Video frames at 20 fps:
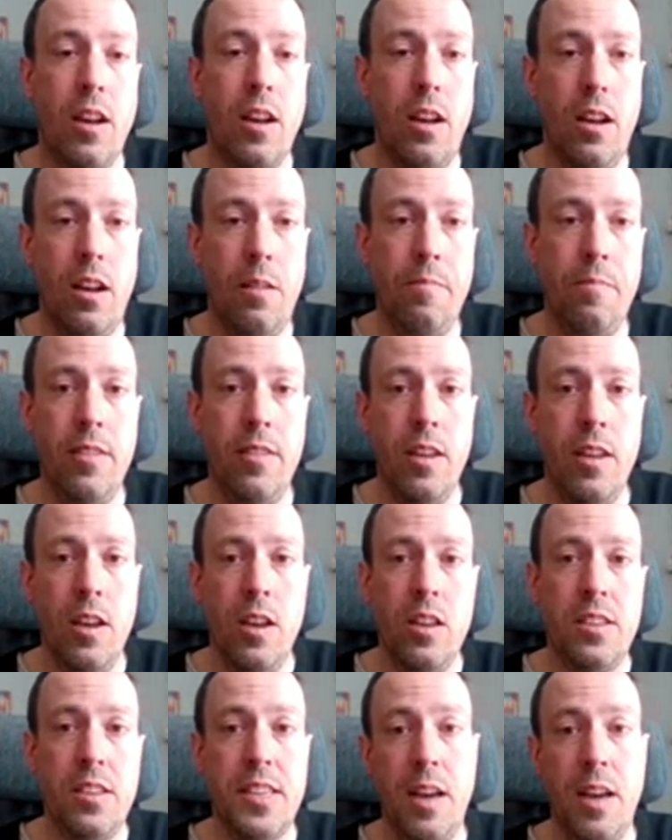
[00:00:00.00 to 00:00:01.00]

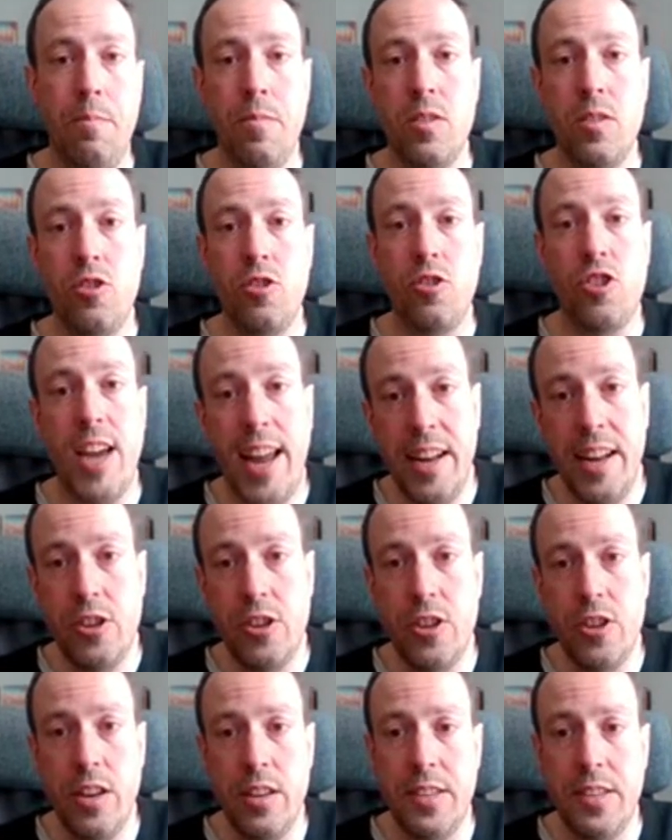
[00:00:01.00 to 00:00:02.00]
Some
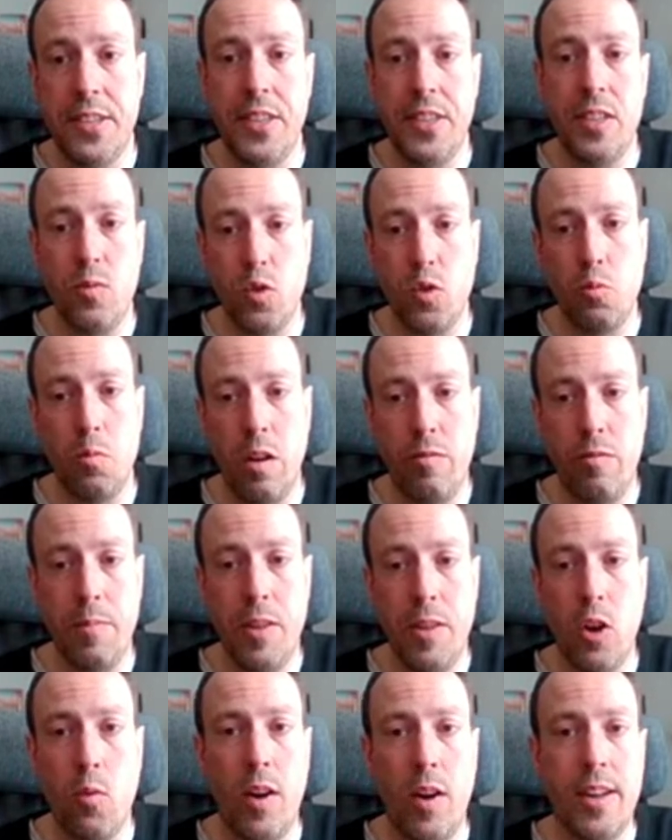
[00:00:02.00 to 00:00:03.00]
challenges, this was more
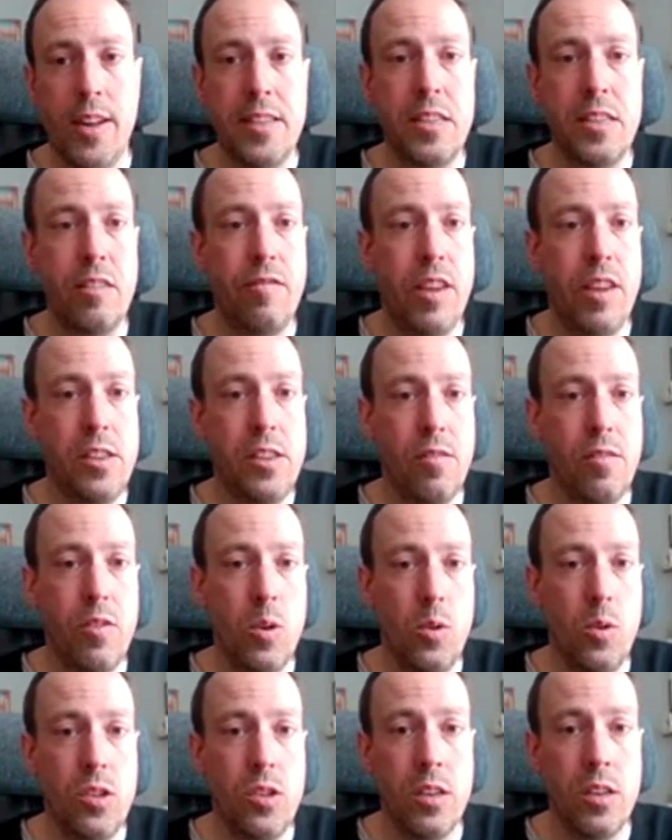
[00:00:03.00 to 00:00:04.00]
from the qualitative
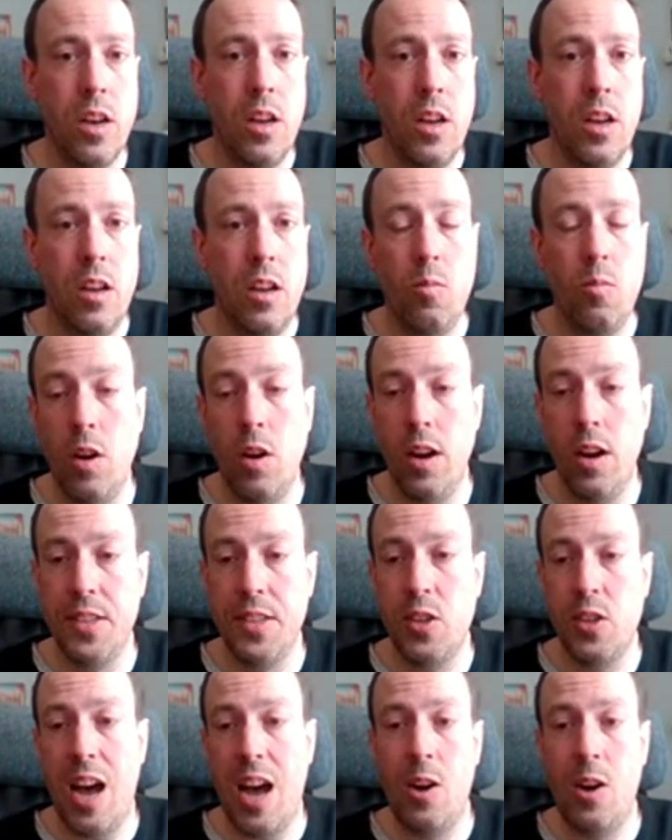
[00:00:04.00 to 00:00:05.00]
interviews,
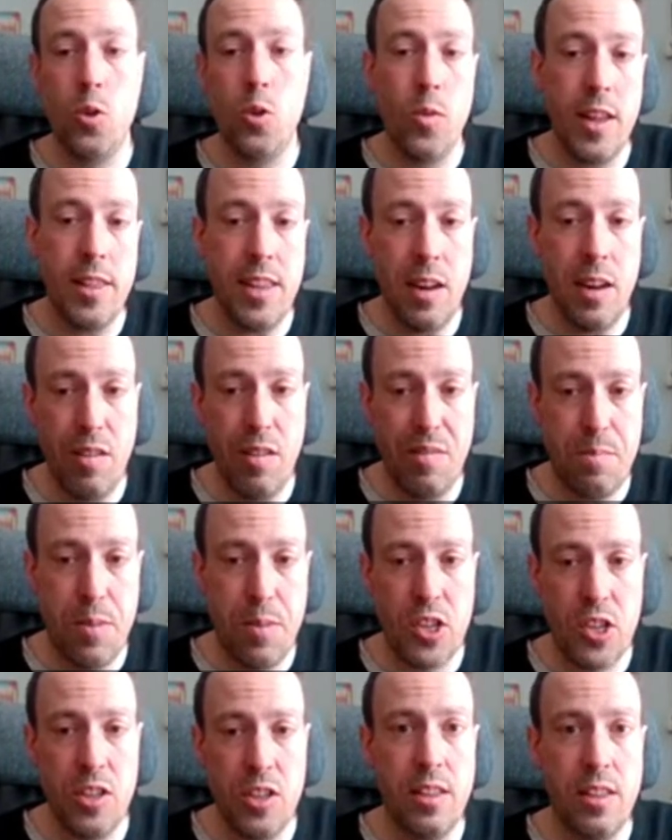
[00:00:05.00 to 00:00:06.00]
was how do I deal with
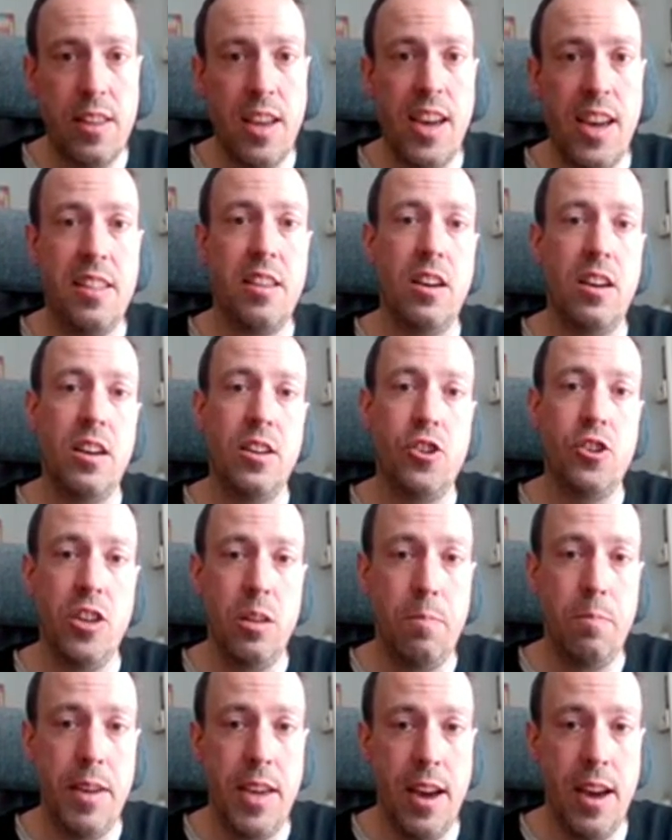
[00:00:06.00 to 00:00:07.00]
personal data,
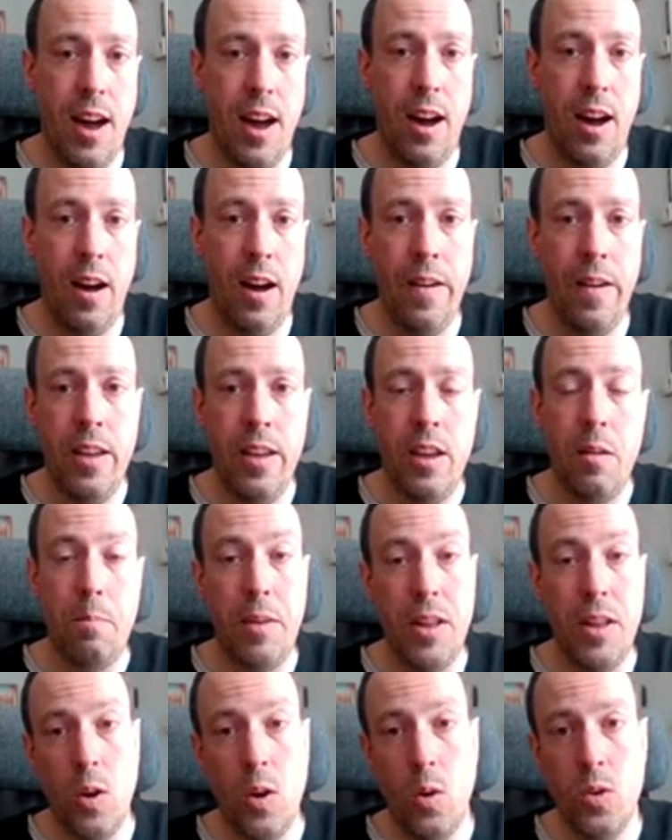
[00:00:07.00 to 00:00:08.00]
GDPR,
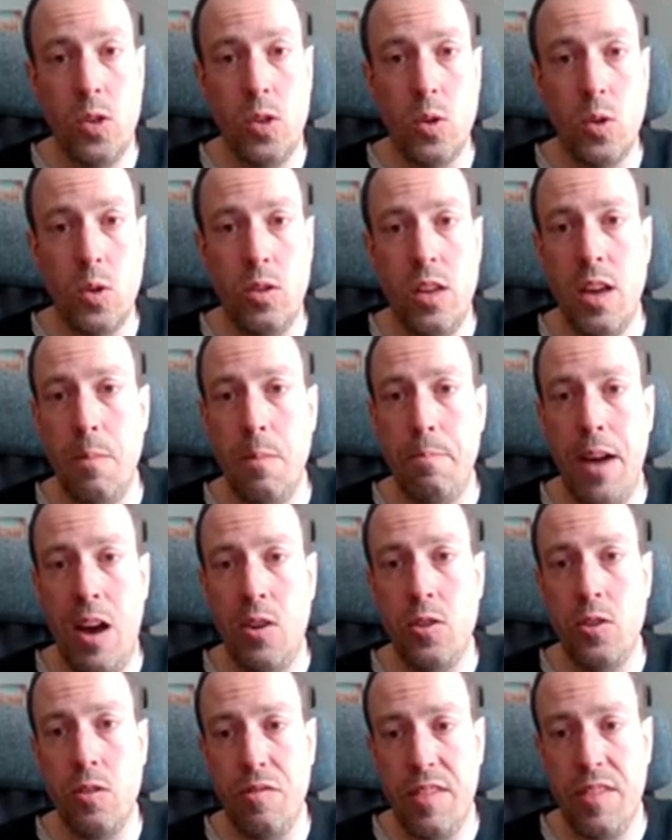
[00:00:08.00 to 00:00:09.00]
but also the
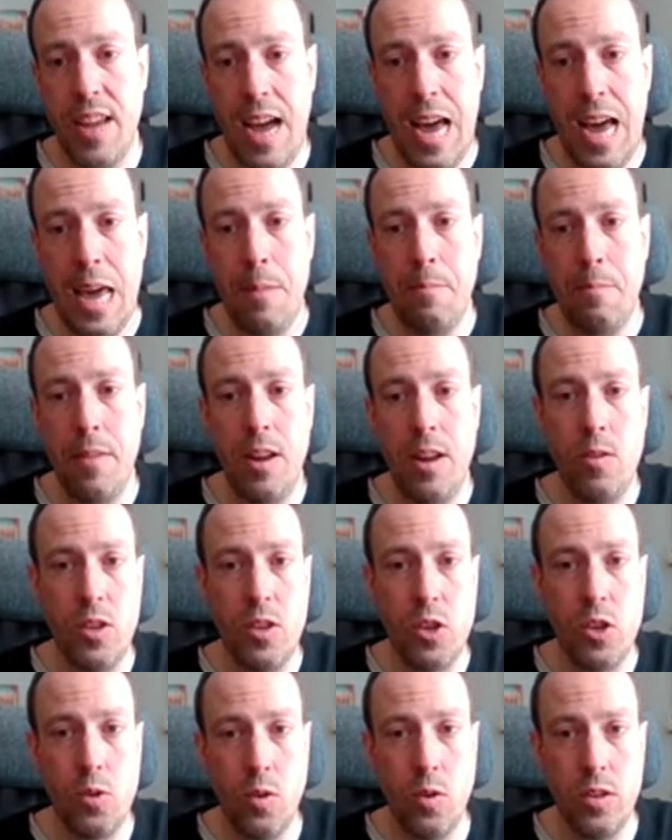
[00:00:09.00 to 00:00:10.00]
amount of time
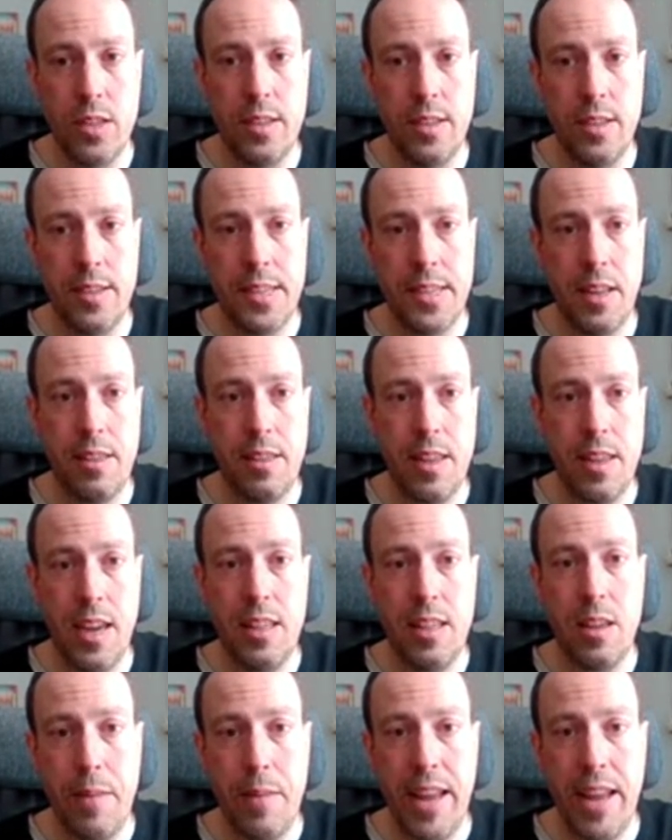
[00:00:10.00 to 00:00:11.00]
and resources that
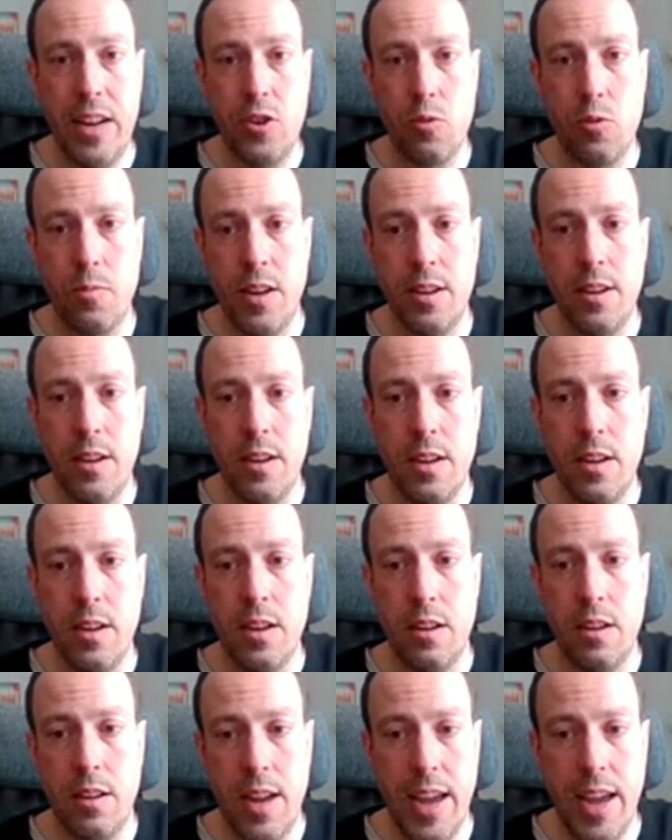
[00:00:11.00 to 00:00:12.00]
data management
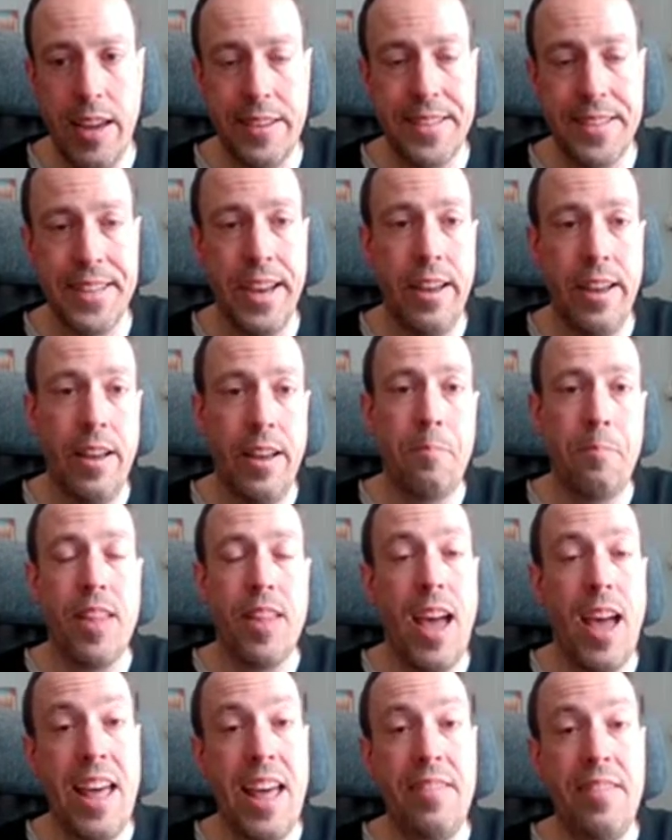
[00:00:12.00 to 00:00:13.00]
takes,
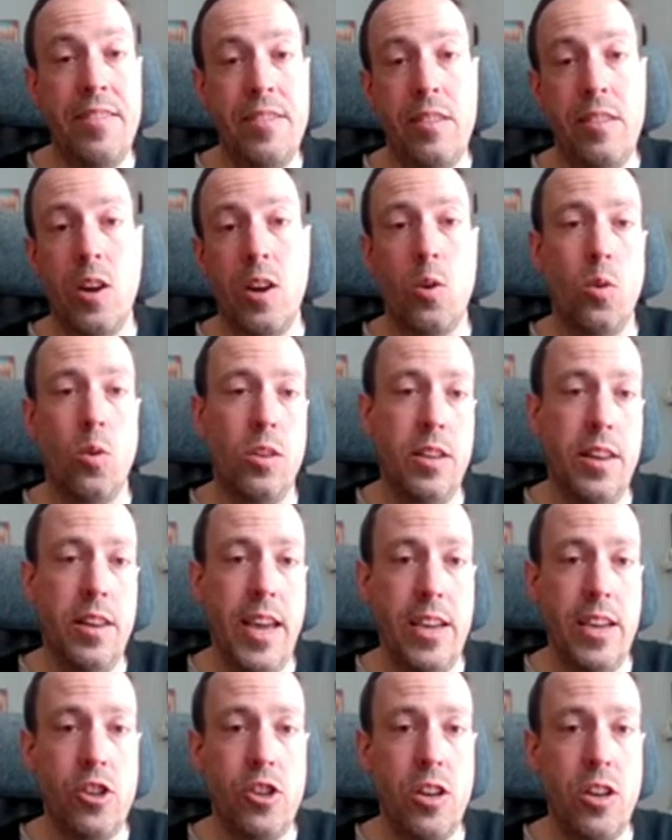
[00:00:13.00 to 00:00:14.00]
and the
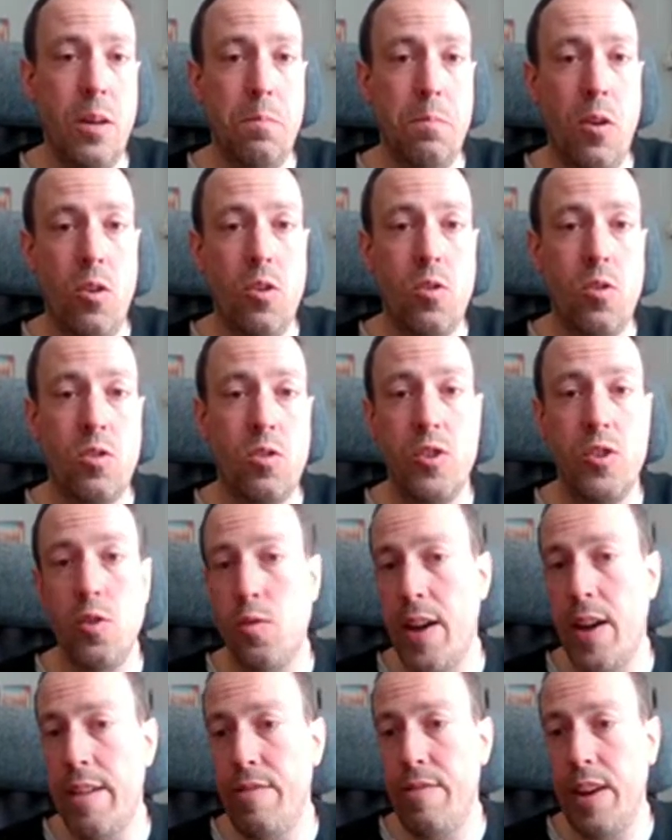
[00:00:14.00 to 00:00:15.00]
coordination among
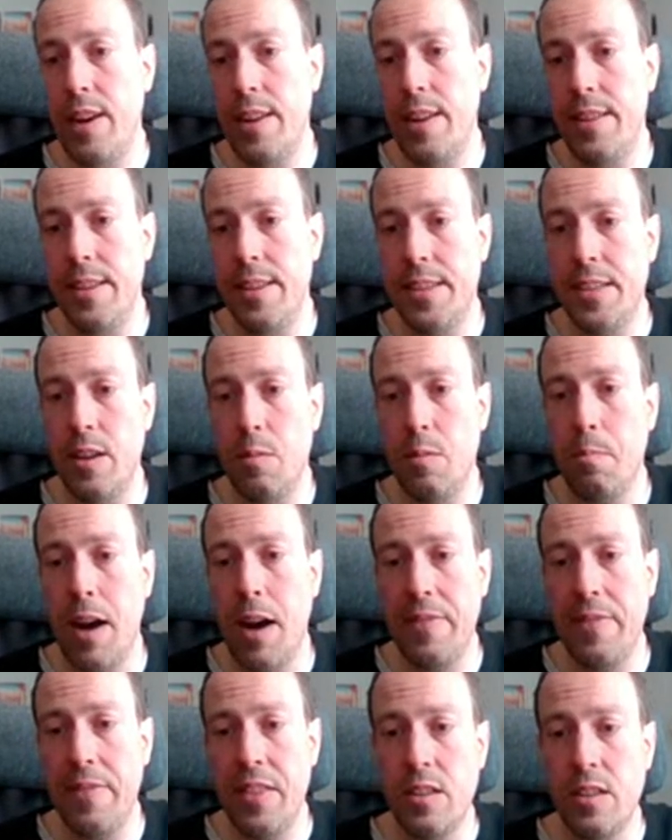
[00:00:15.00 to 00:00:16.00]
geographically distant
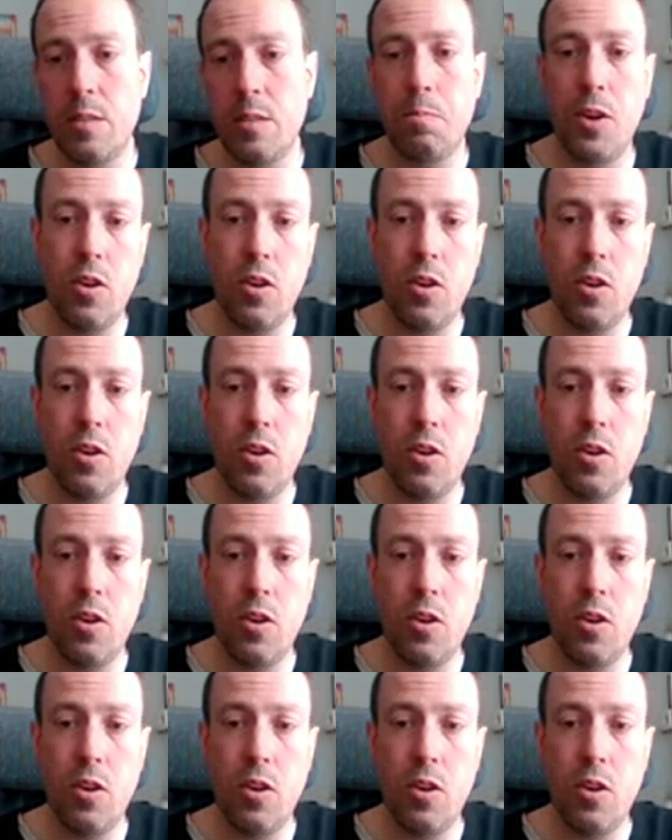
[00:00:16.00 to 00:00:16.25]
partners.